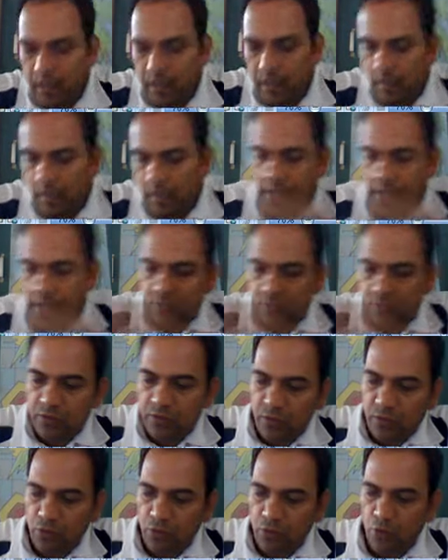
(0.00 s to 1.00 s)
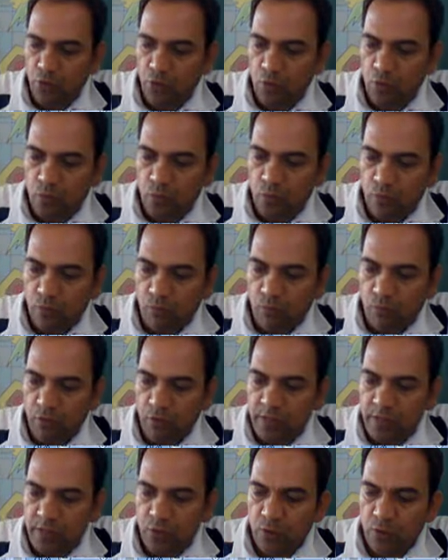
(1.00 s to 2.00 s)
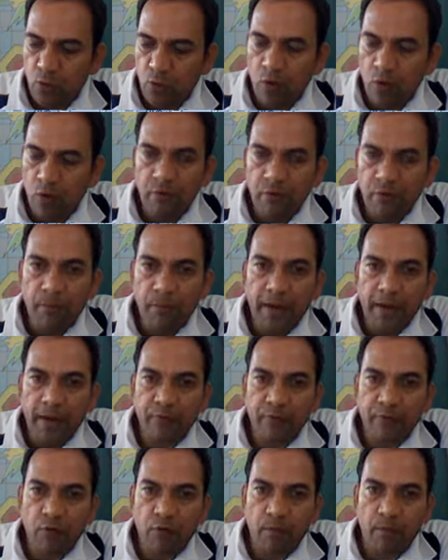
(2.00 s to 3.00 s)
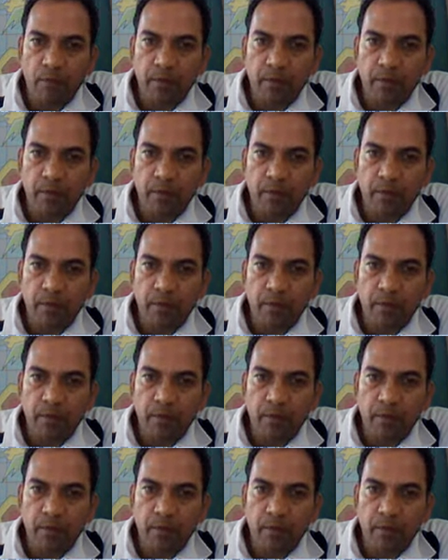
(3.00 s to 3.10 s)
as you know, what is the role of a platform?